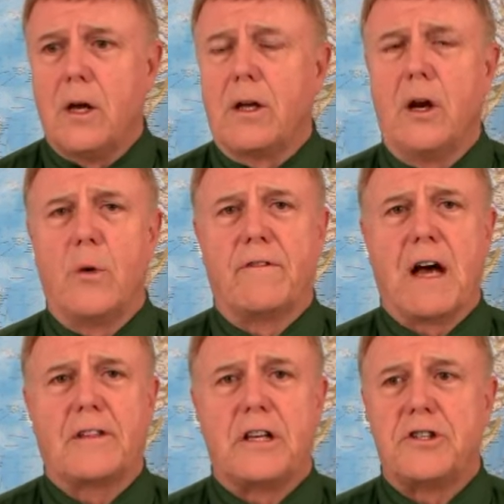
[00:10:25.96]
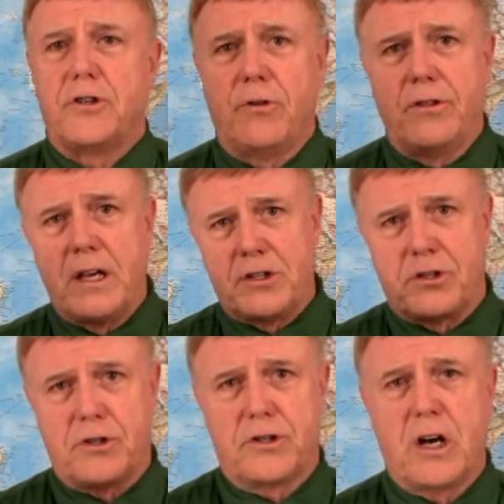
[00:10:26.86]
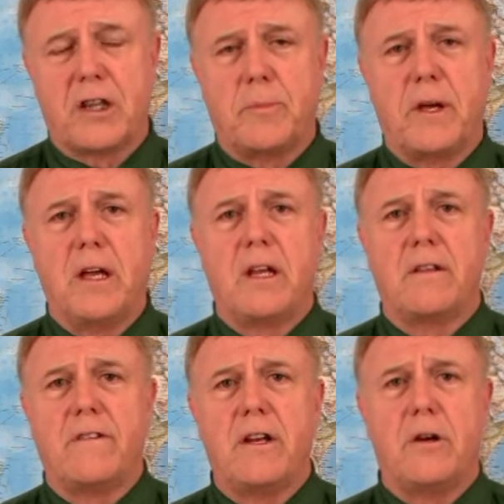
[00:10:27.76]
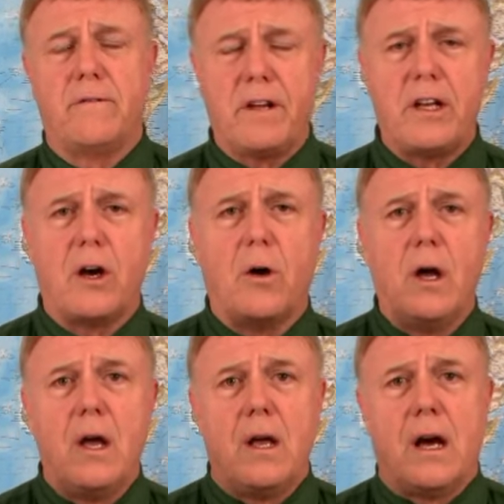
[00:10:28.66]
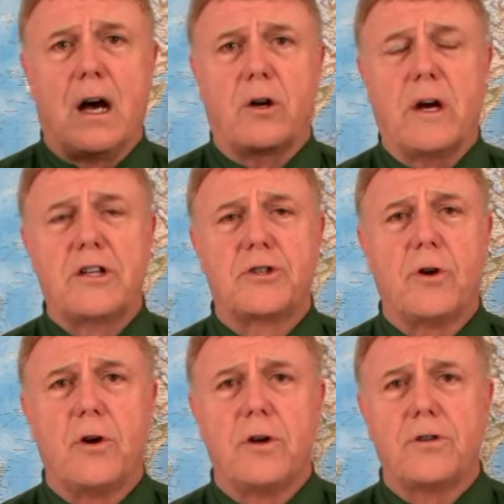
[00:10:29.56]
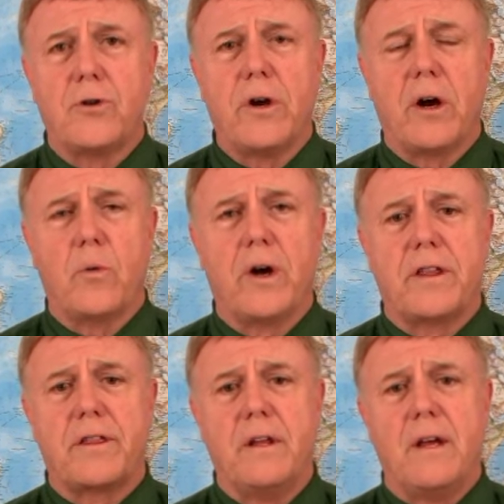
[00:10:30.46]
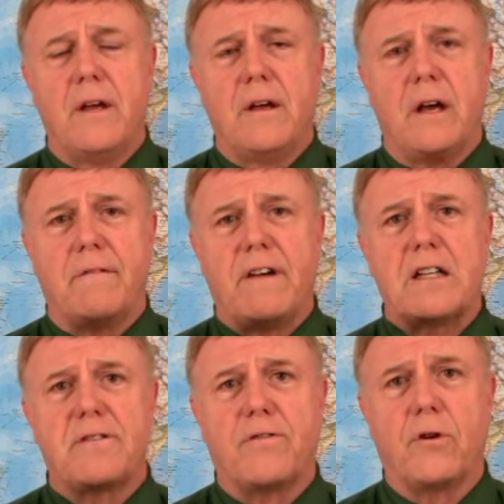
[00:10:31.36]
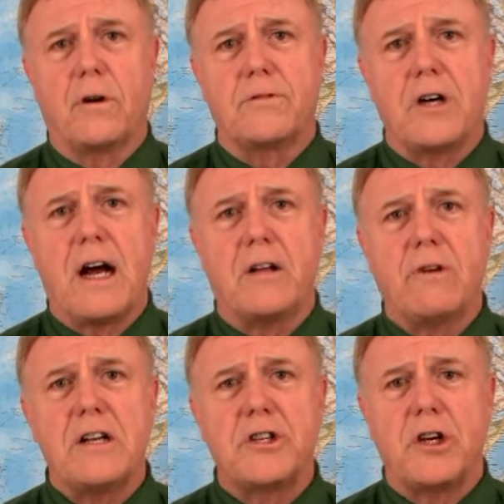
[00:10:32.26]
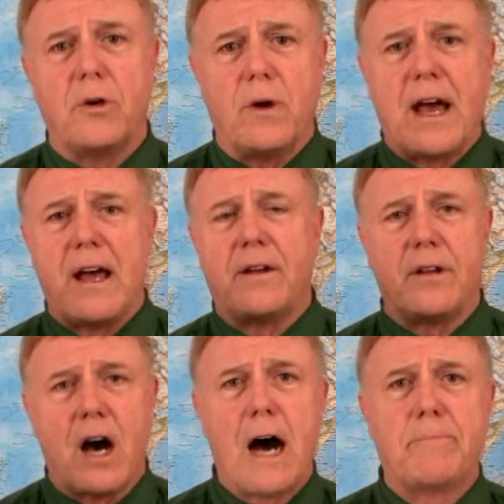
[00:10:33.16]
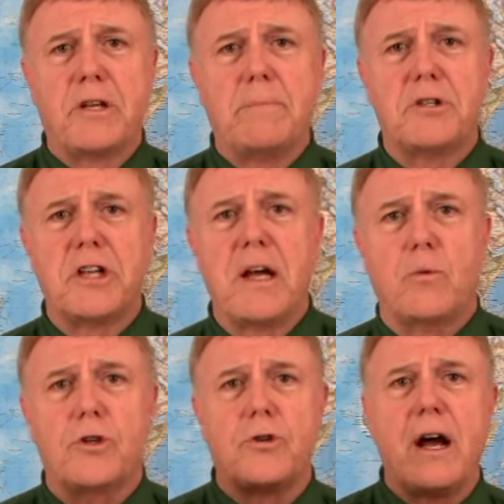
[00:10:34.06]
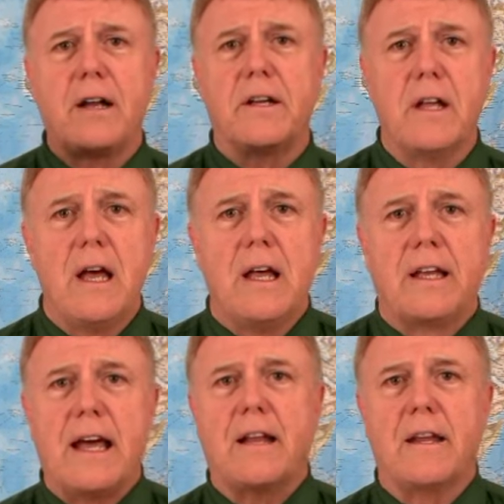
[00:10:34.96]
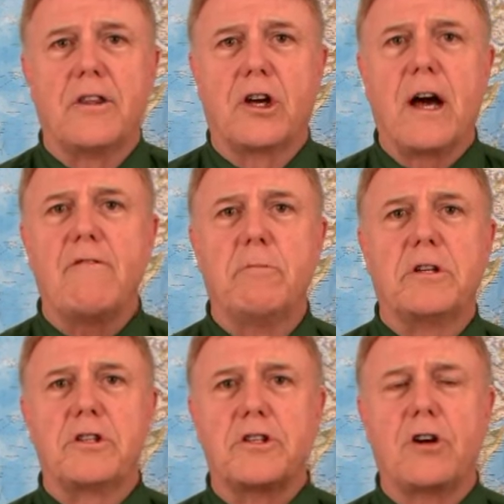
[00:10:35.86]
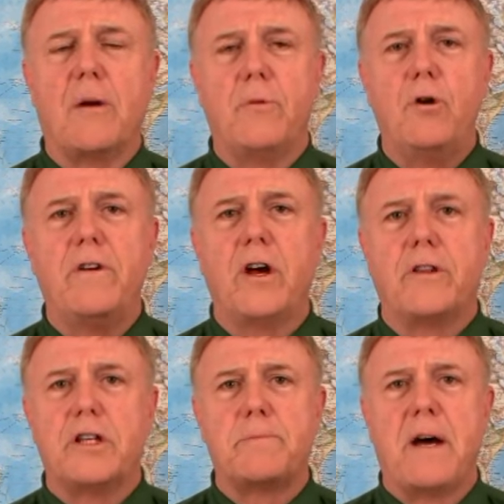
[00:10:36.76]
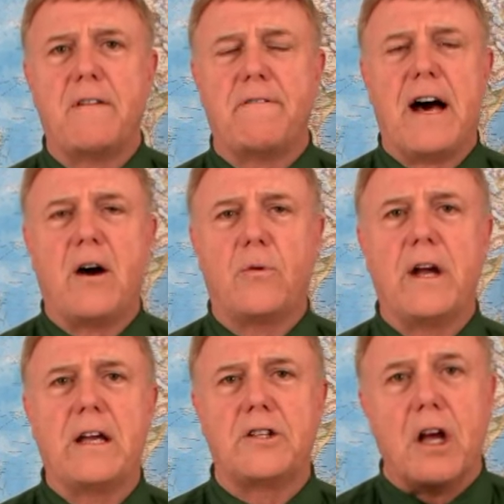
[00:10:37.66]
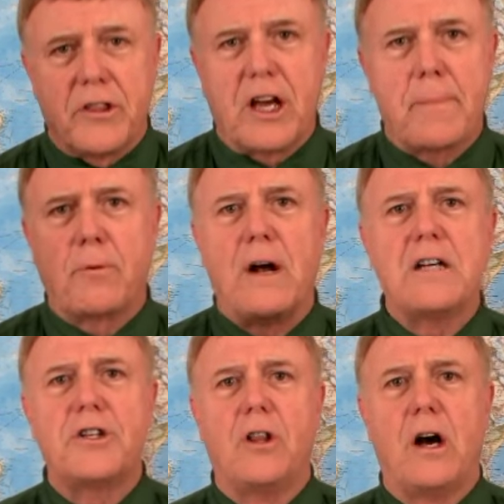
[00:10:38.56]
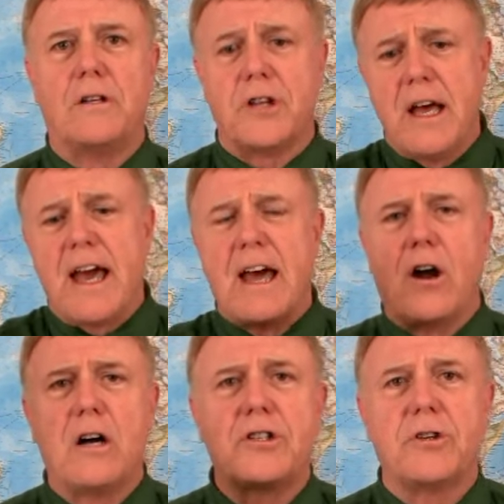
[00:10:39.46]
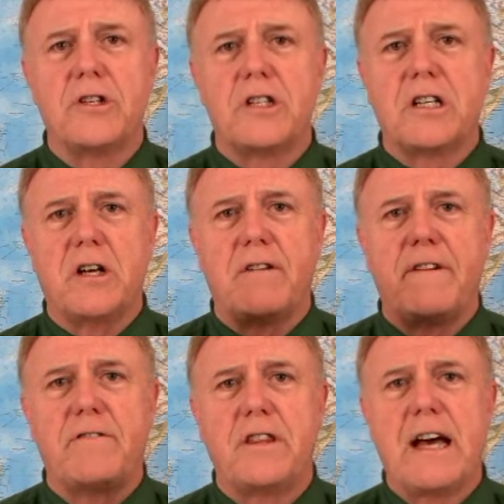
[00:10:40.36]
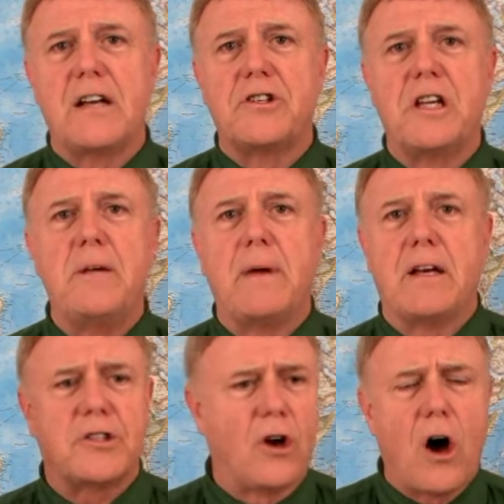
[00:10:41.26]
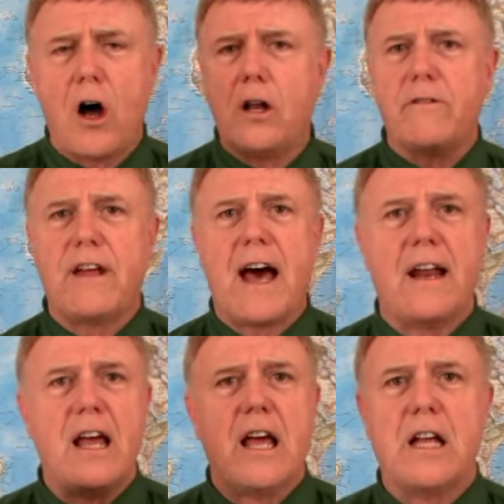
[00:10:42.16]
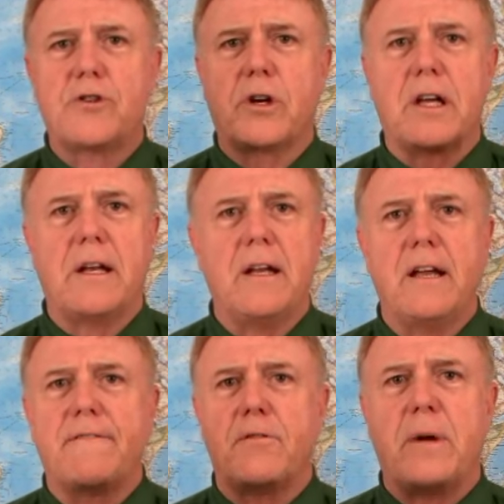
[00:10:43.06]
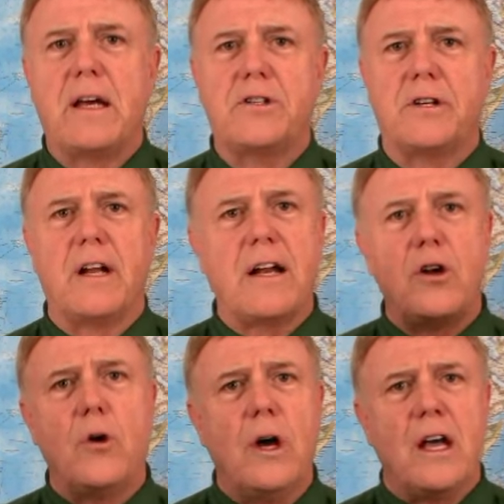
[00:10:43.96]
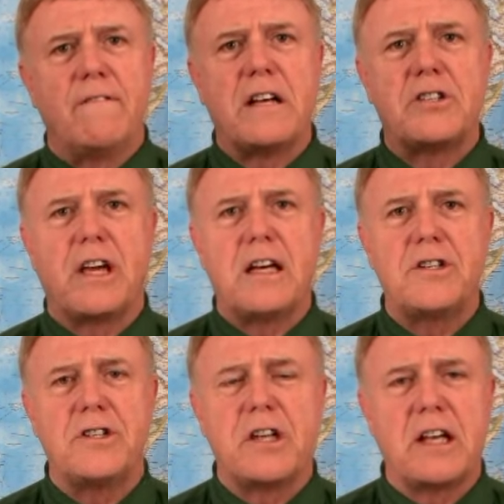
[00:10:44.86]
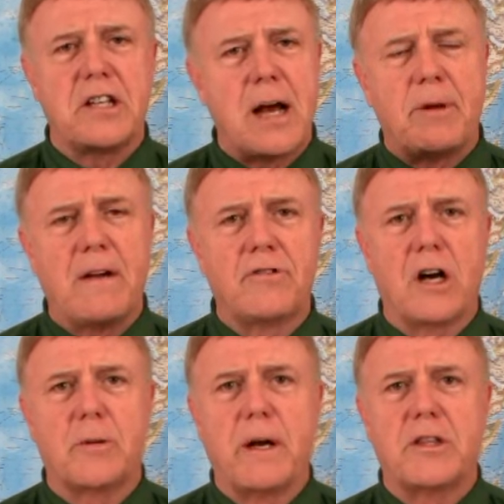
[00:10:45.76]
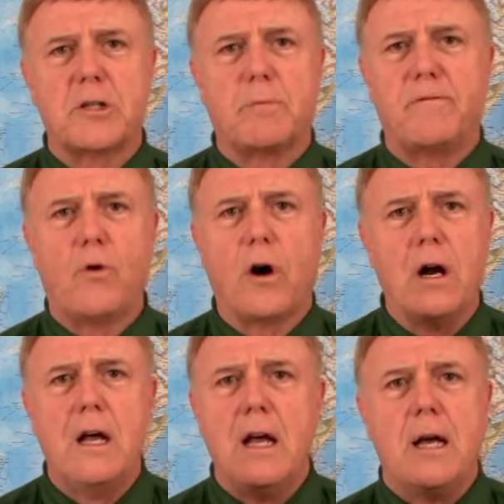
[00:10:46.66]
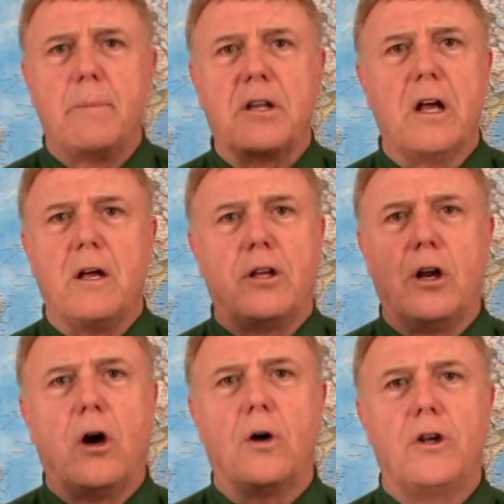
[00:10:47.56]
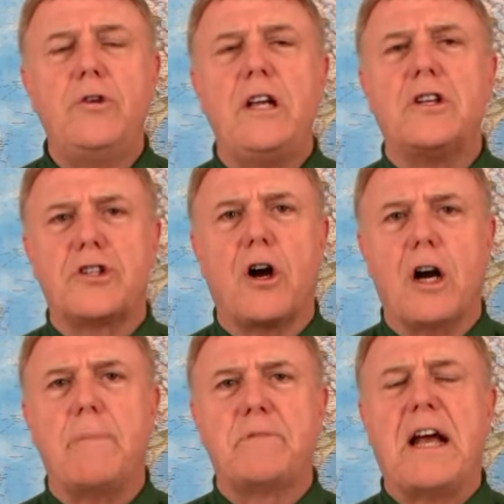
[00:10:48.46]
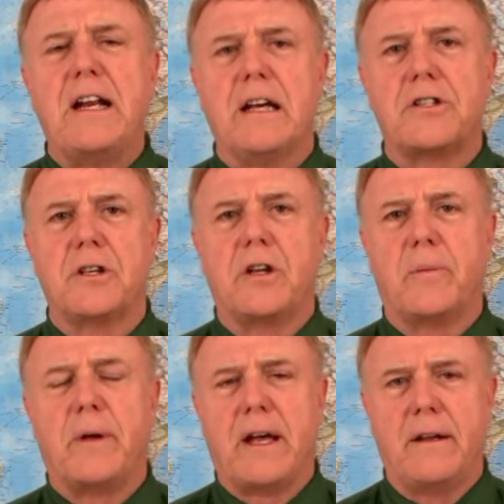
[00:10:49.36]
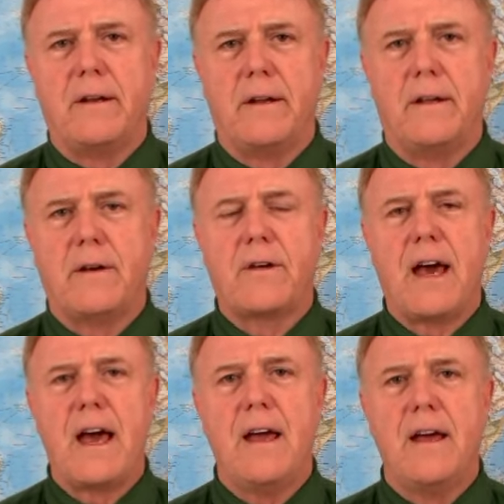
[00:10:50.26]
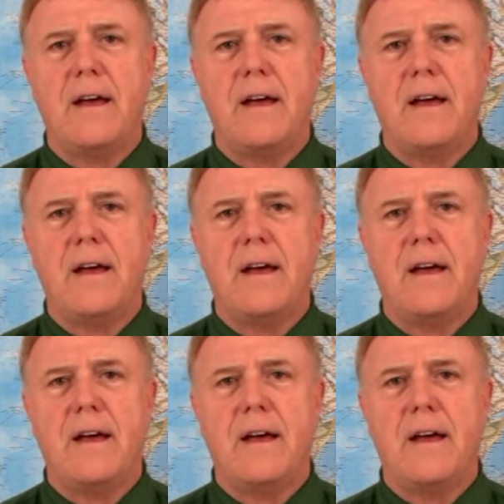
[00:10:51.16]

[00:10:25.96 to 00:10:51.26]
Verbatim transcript: You know, we've got these two things that you saw at the beginning of the video. Craig Sawyer with Vets for Child Rescue and Op Deep State were trying to get the government to start moving on these pedophile rings, the upper echelons, and also the 650,000 emails and all of that intricate information. And I know investigations take time, and I've talked about this before, but you know, you need to start updating us a little bit, okay?